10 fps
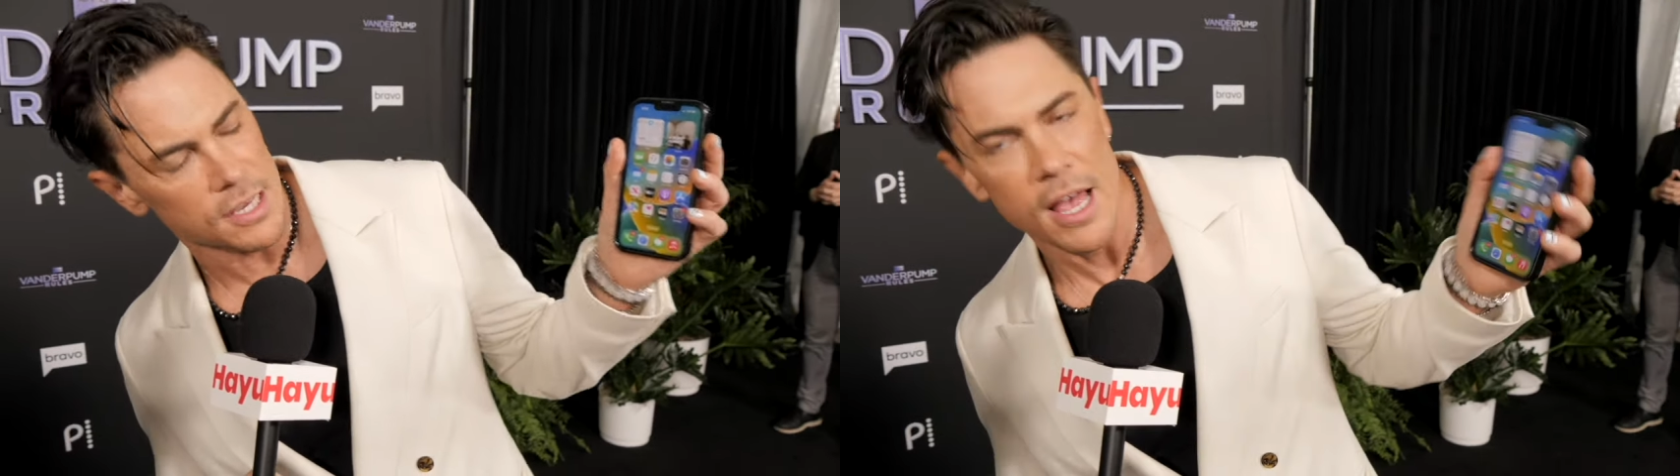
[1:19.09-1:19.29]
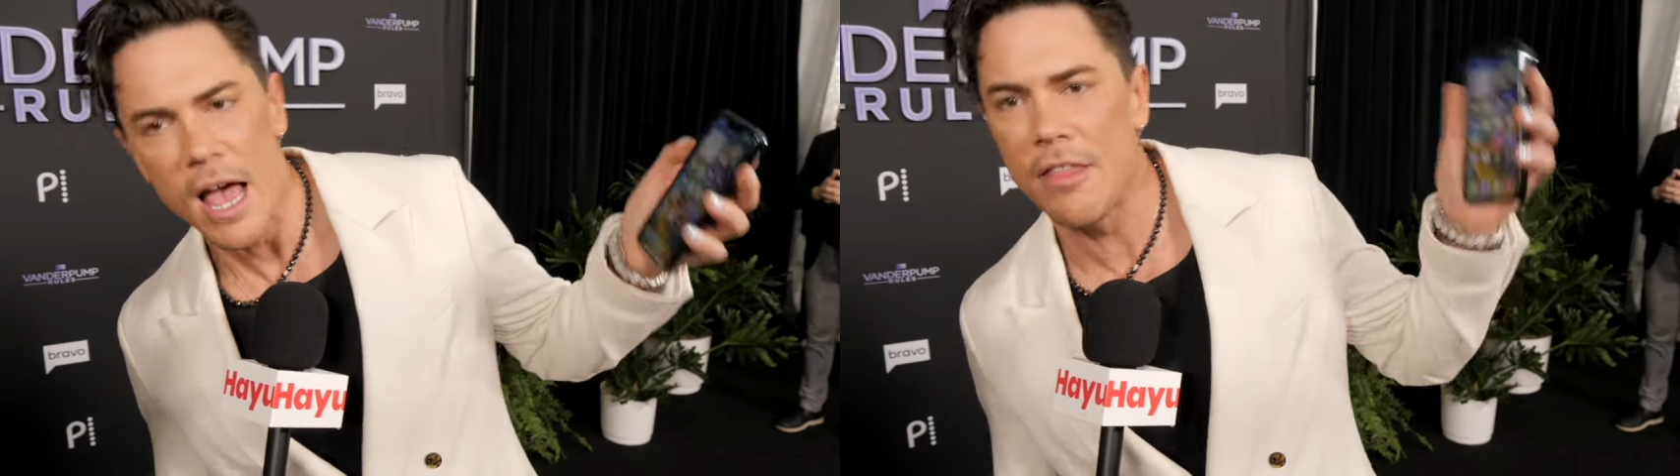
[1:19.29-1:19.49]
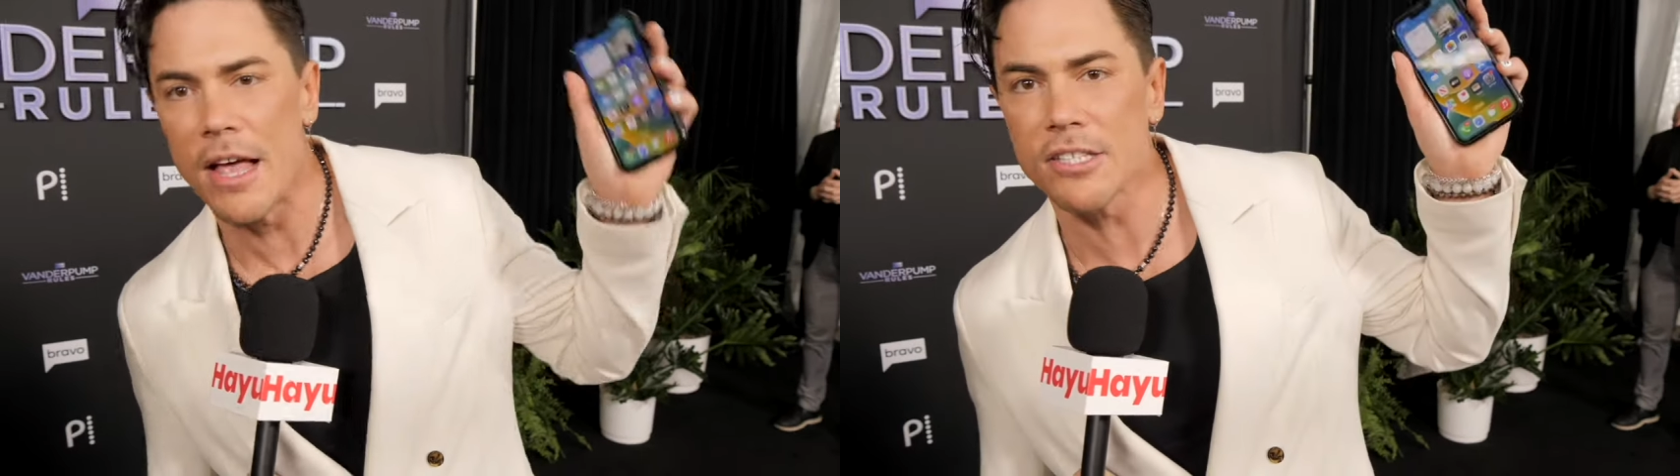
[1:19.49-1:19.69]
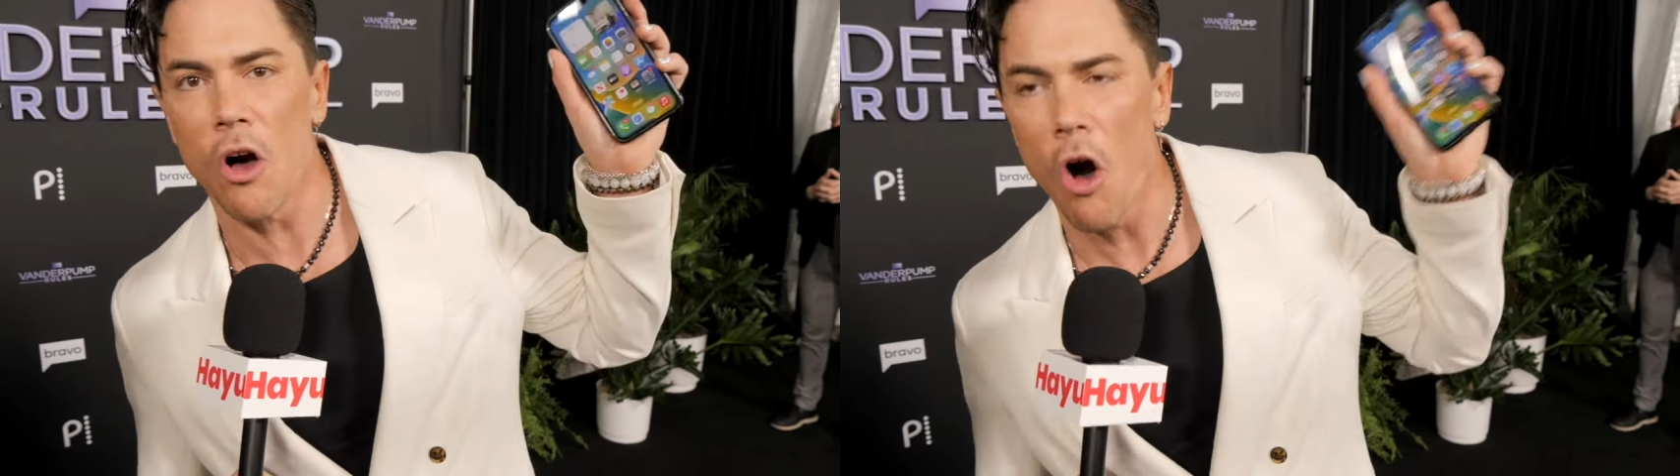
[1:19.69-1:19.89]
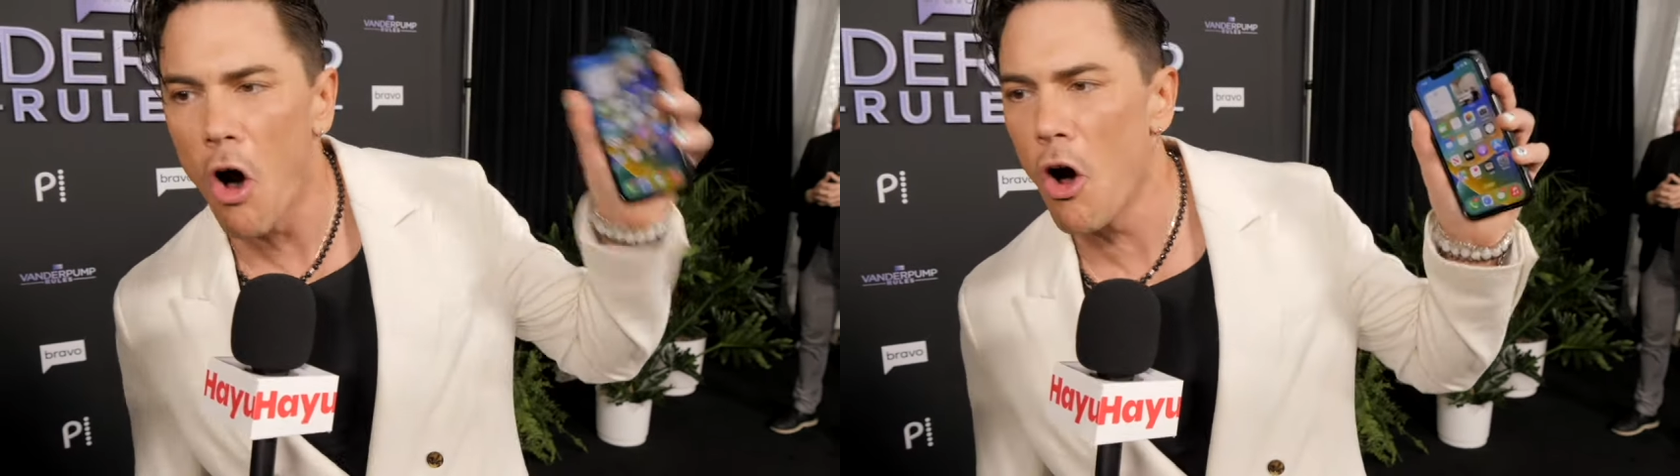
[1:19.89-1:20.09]
and that's
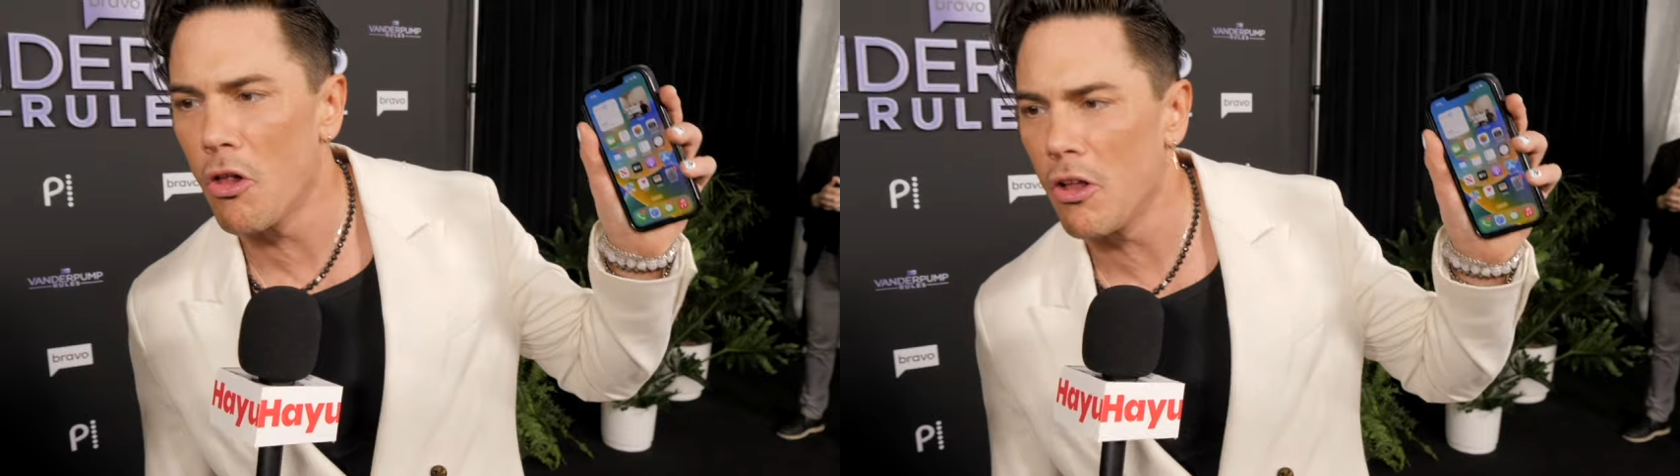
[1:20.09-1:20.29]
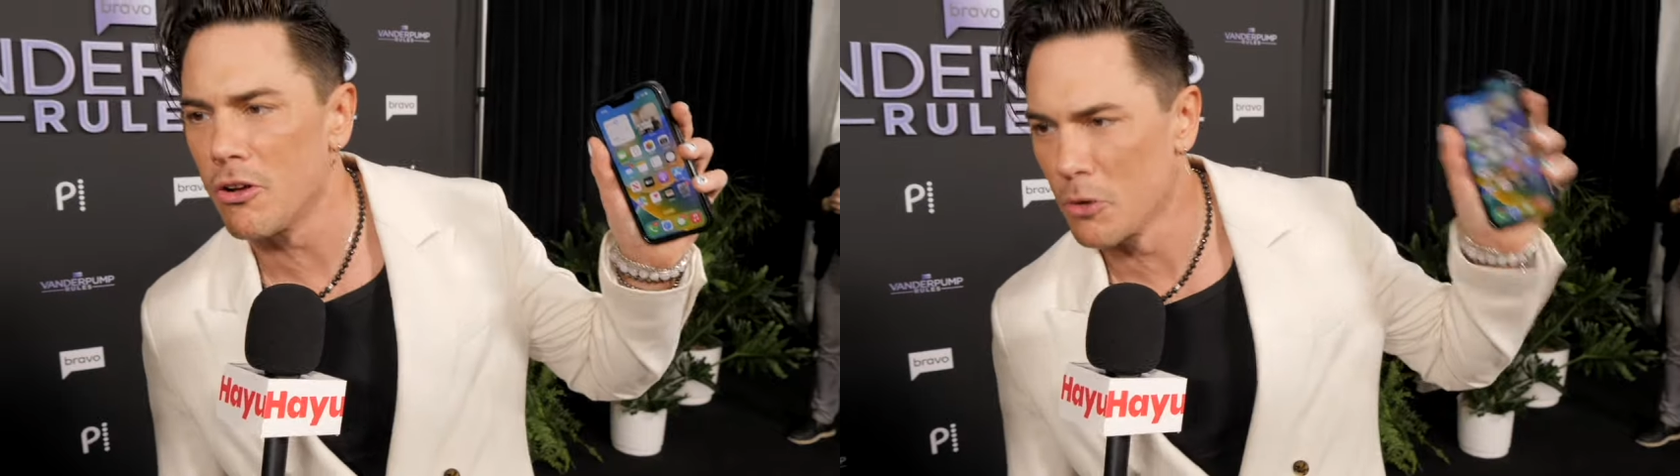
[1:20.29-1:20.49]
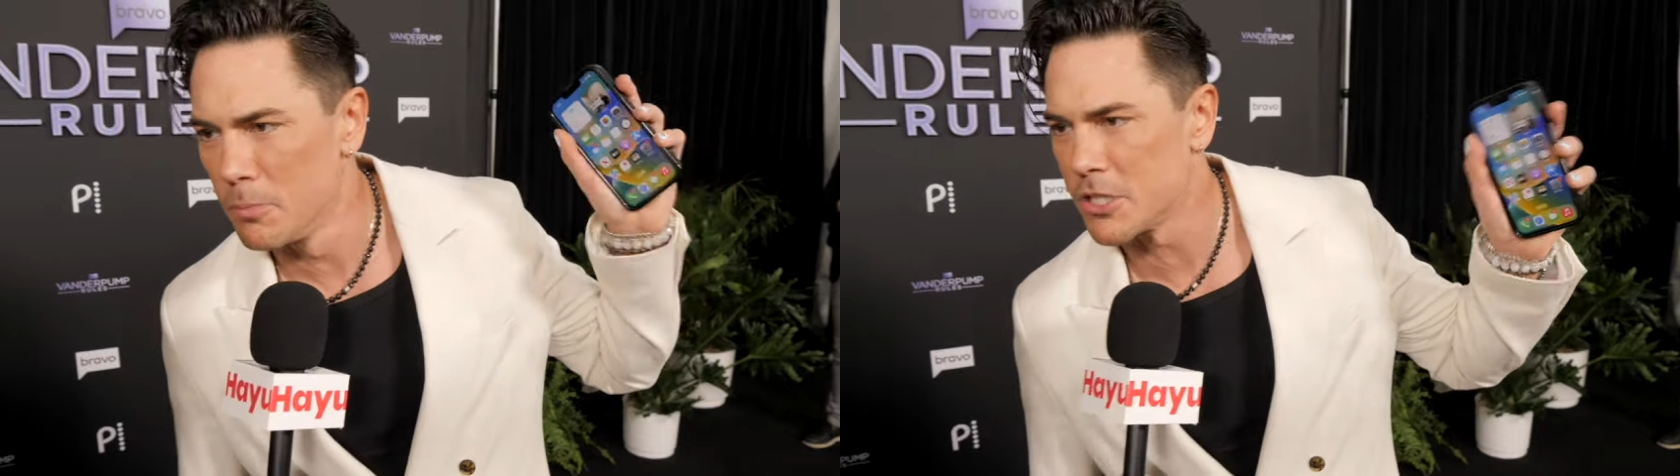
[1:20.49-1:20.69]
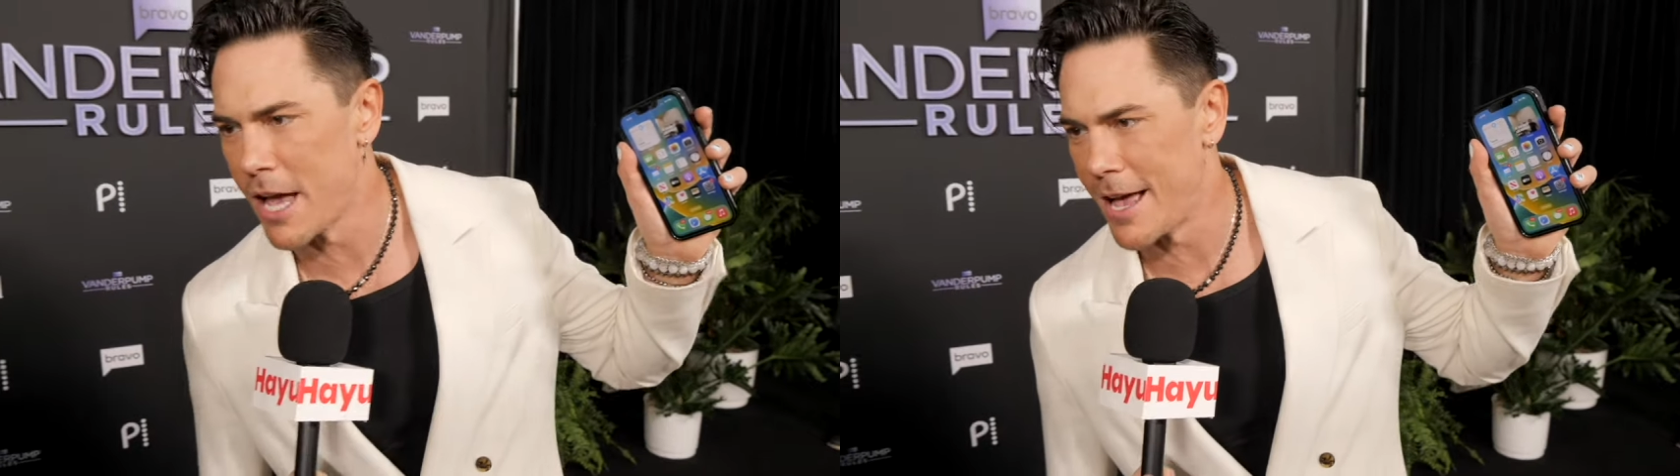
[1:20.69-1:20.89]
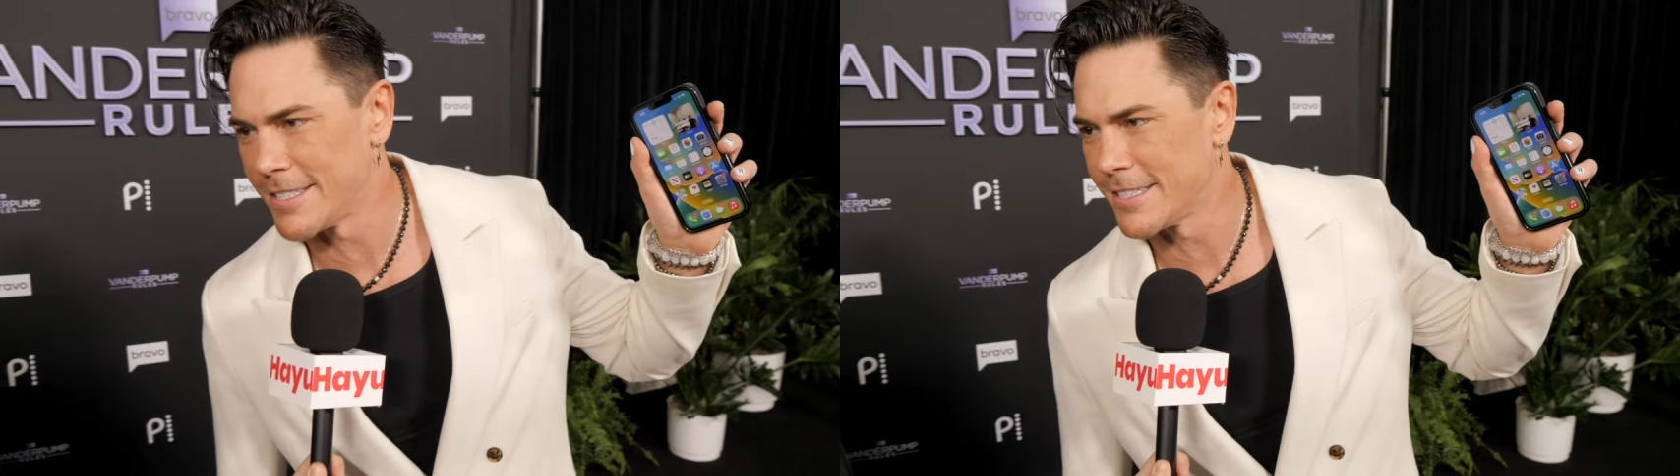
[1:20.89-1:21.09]
all group
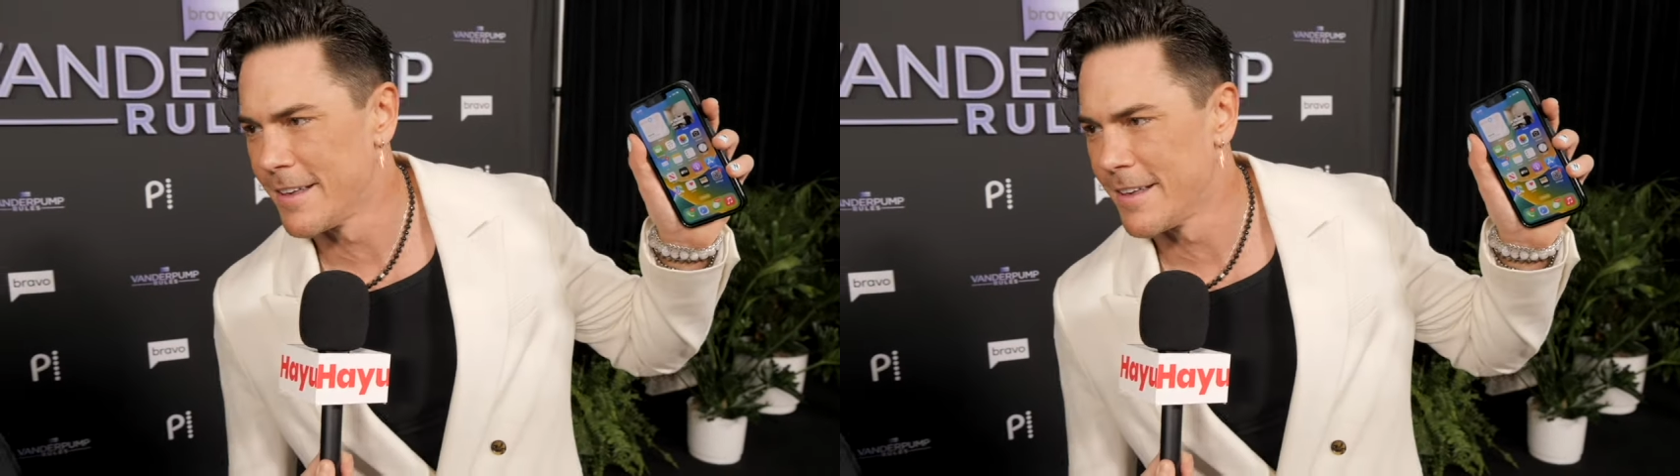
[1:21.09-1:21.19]
chats.